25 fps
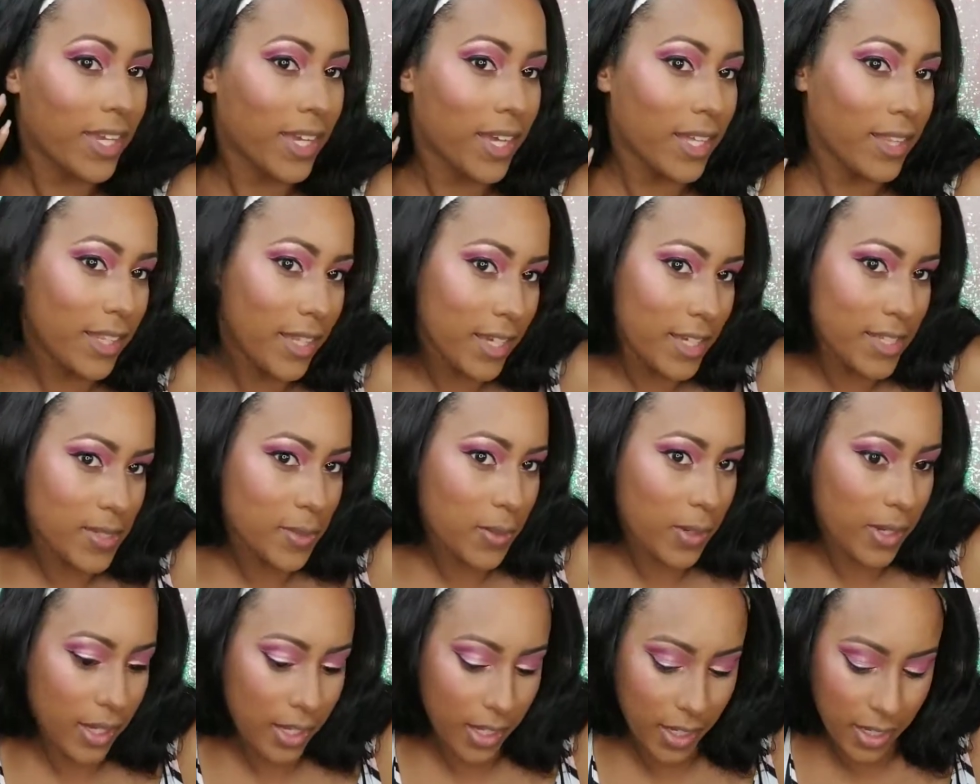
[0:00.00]
I think it's
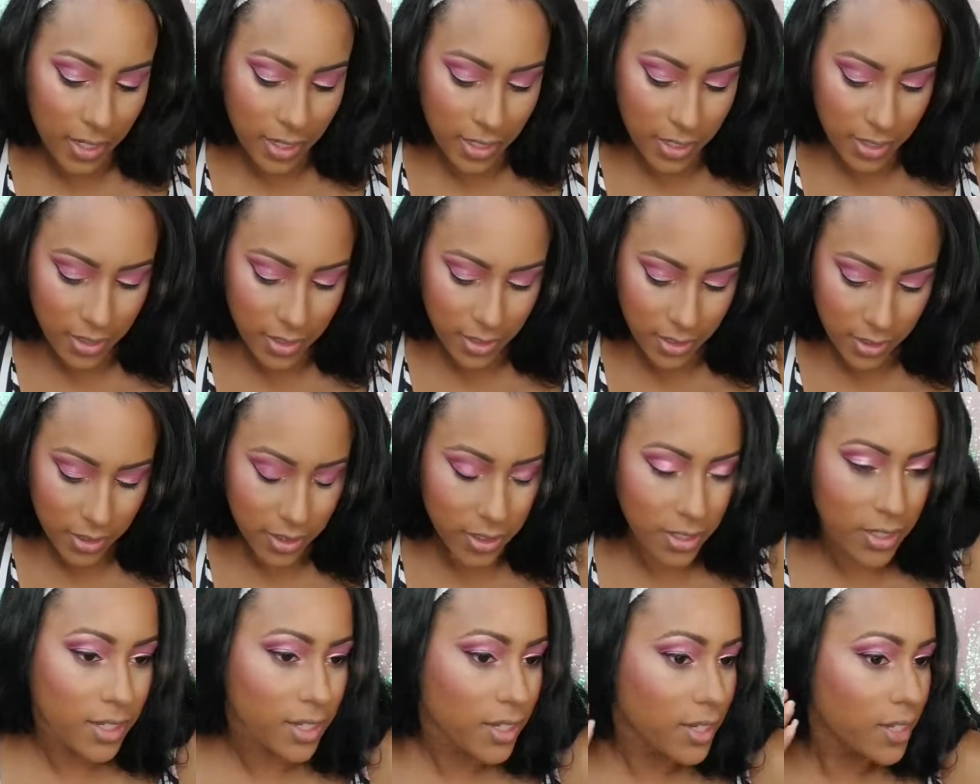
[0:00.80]
okay.
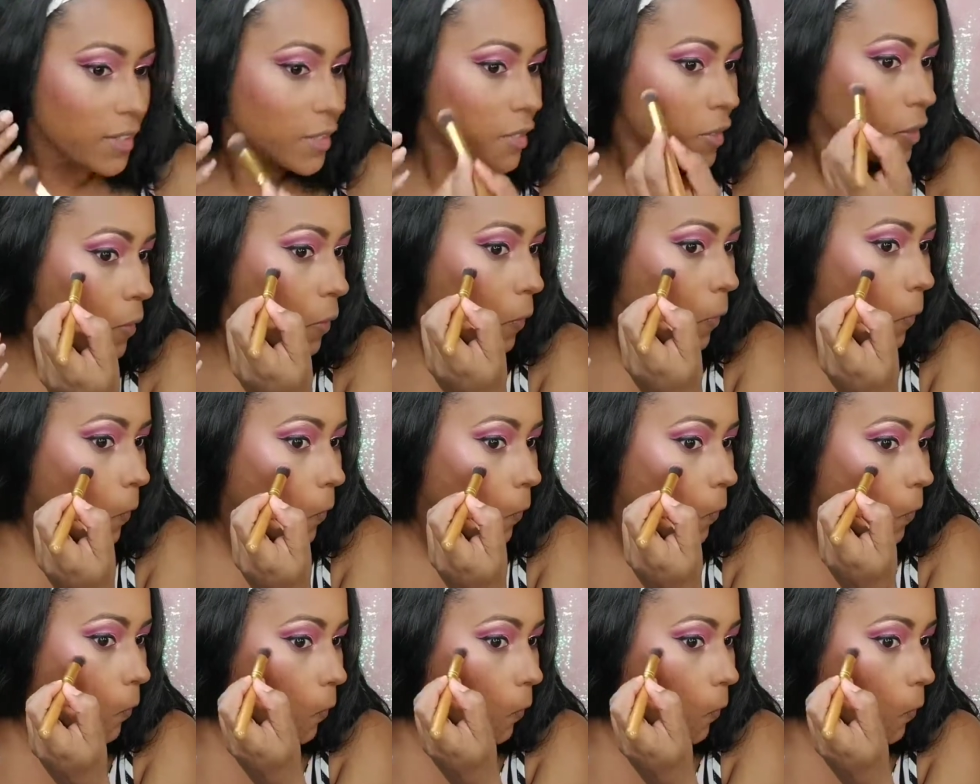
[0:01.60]
Yeah.